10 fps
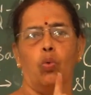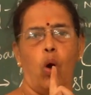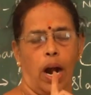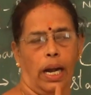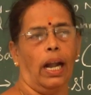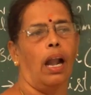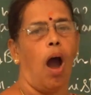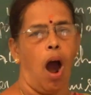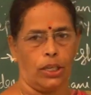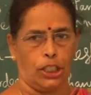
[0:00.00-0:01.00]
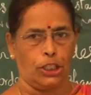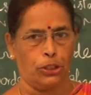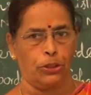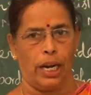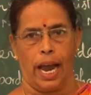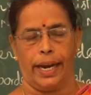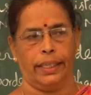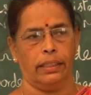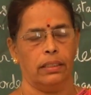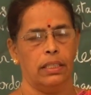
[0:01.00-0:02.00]
one longitude
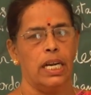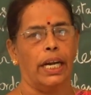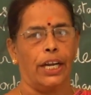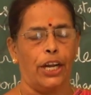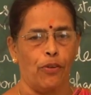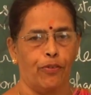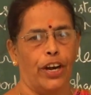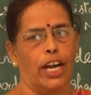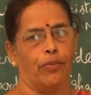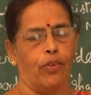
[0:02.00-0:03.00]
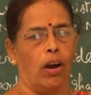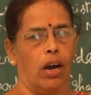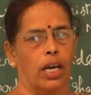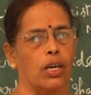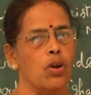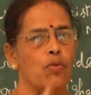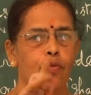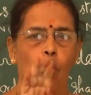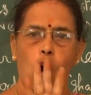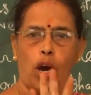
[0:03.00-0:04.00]
line, different for
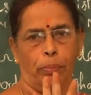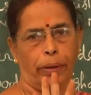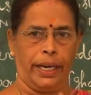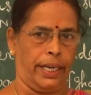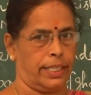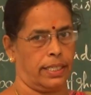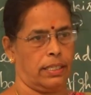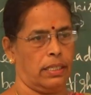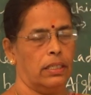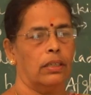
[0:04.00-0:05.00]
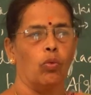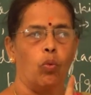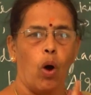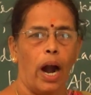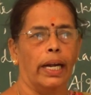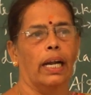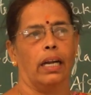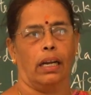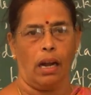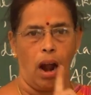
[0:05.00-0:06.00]
4 minutes.
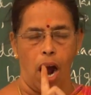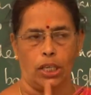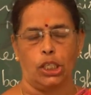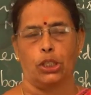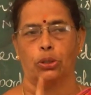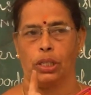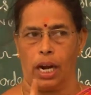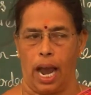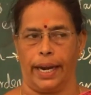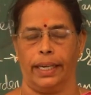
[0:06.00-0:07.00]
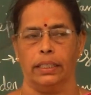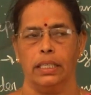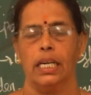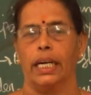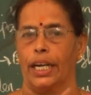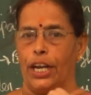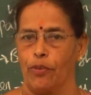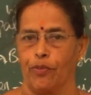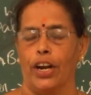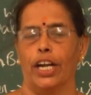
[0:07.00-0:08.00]
One longitude line,
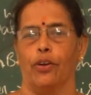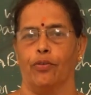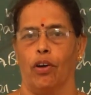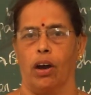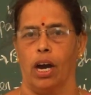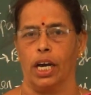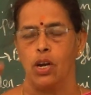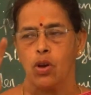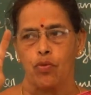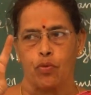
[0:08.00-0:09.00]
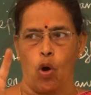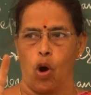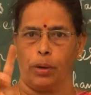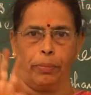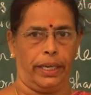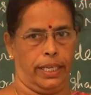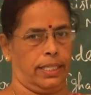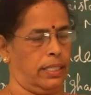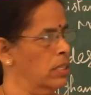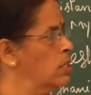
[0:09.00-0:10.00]
different for 4 minutes.